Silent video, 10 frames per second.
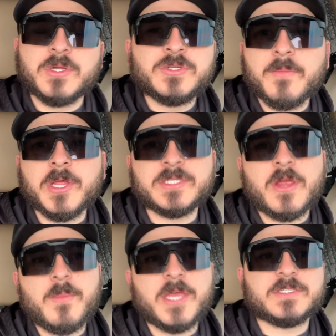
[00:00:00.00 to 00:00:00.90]
a
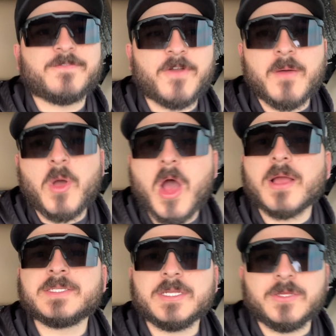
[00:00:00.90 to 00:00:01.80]
military base from
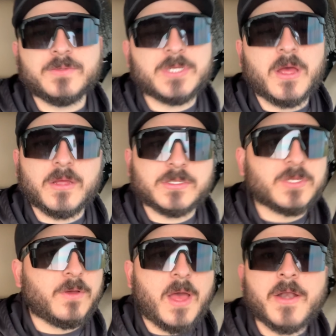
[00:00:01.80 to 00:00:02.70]
Ogden, Utah.
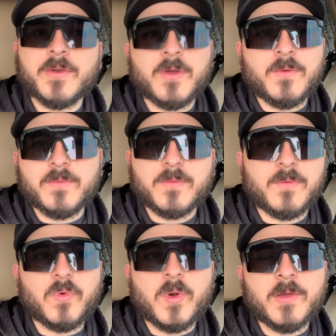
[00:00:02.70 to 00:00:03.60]
So I don't know
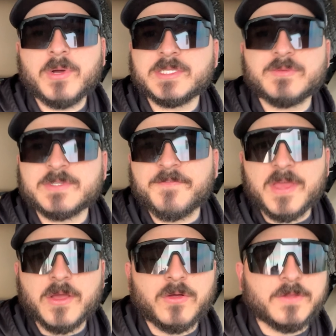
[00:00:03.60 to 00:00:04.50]
what it was. It was a
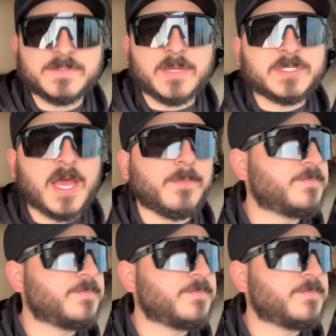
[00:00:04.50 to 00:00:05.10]
vehicle of some type.